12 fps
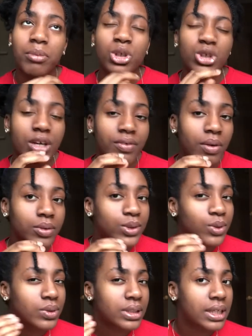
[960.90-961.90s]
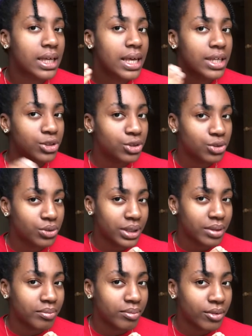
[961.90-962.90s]
not sure if I want to know the
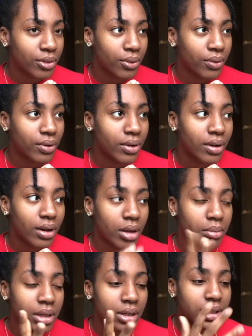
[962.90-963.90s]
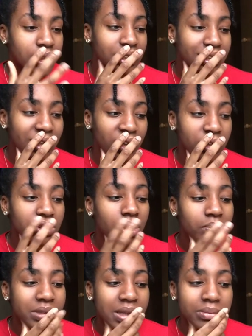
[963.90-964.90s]
history though, because
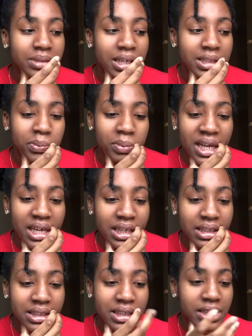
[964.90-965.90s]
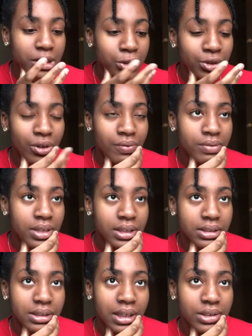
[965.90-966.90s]
sometimes explaining the history of
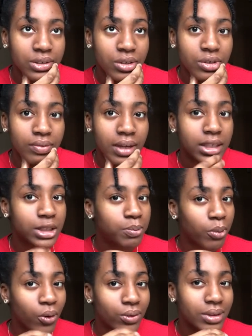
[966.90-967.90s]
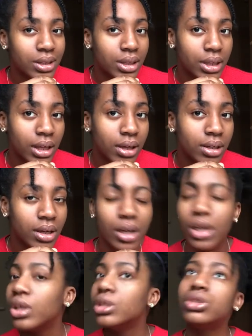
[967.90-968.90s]
things can sort of like spoil the thing.
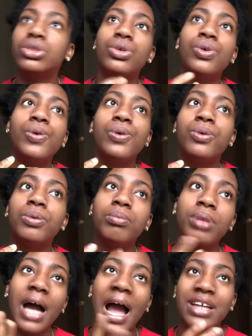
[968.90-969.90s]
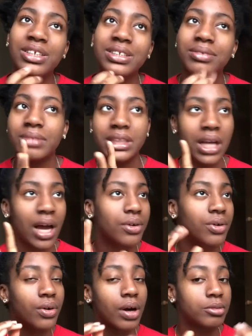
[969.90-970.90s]
So, but I
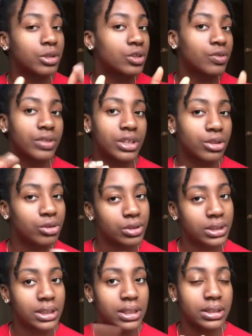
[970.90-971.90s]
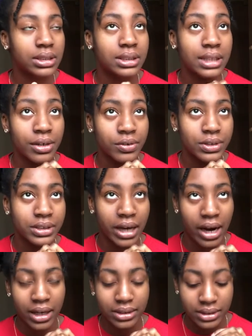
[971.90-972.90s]
don't know. I'm sort of interested in this Eros
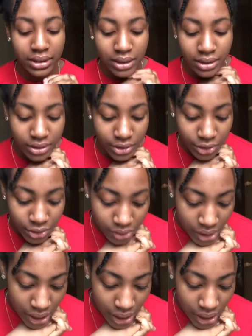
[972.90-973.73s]
character, you know.